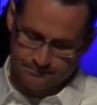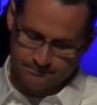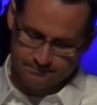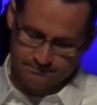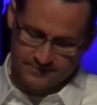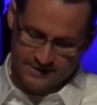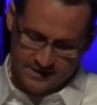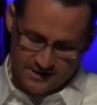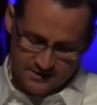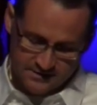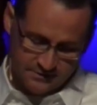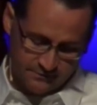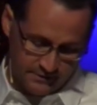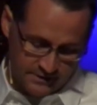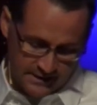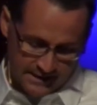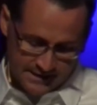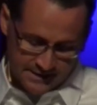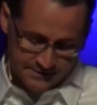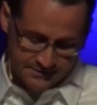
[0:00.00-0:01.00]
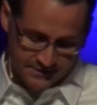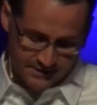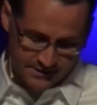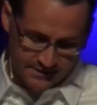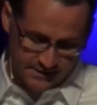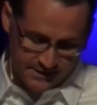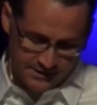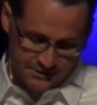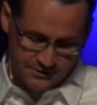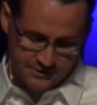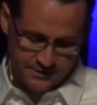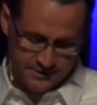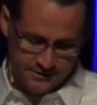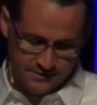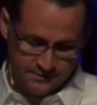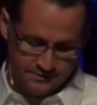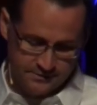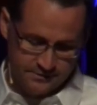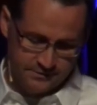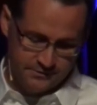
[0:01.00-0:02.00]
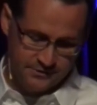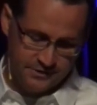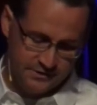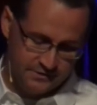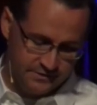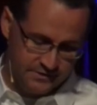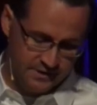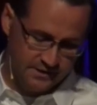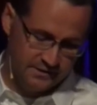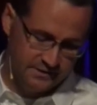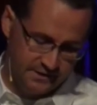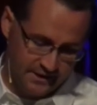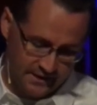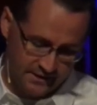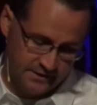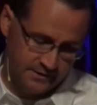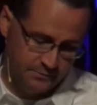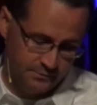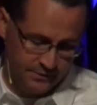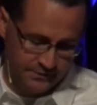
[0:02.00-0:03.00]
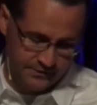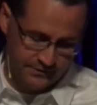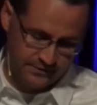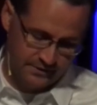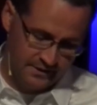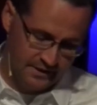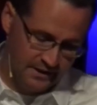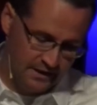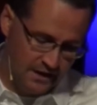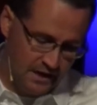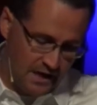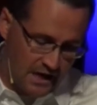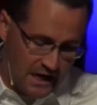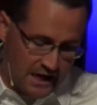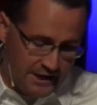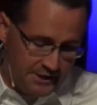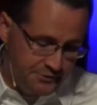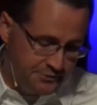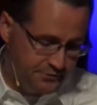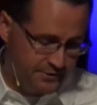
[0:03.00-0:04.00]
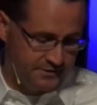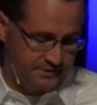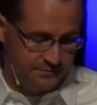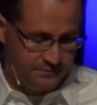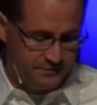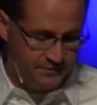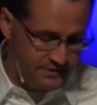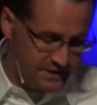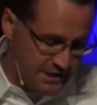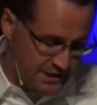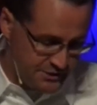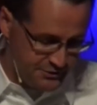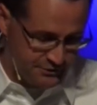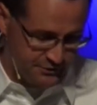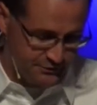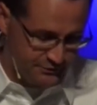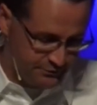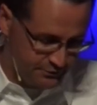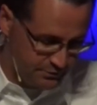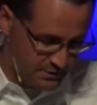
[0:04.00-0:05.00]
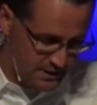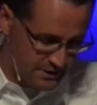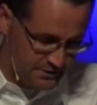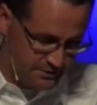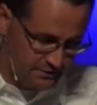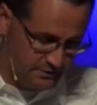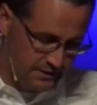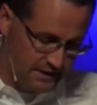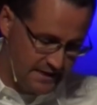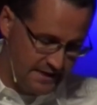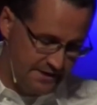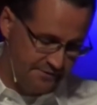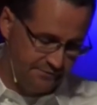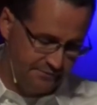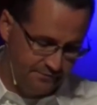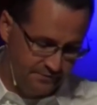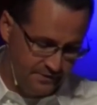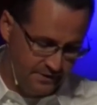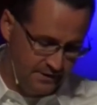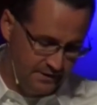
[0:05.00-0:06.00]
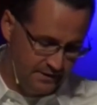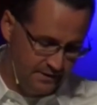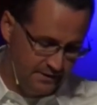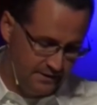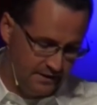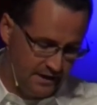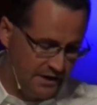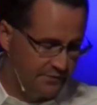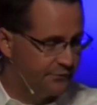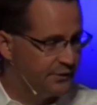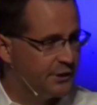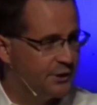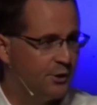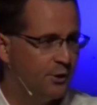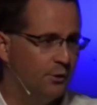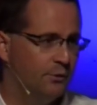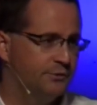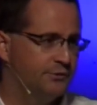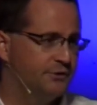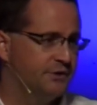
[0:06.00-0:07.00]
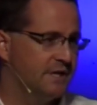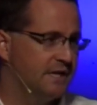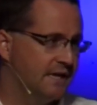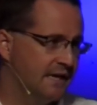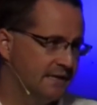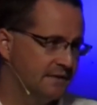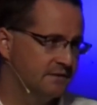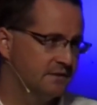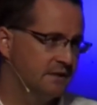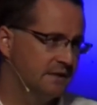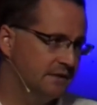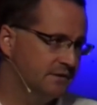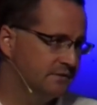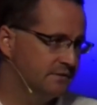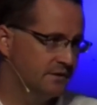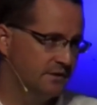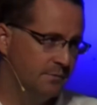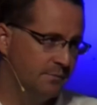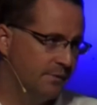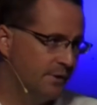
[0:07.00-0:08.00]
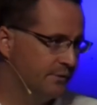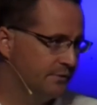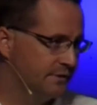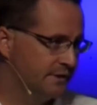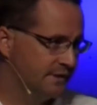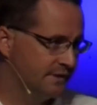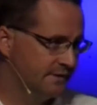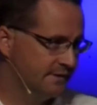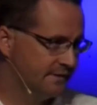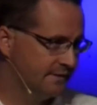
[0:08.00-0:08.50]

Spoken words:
Because of Elena's condition, she's contended with hundreds of seizures throughout her life. Every cold she gets leads to pneumonia.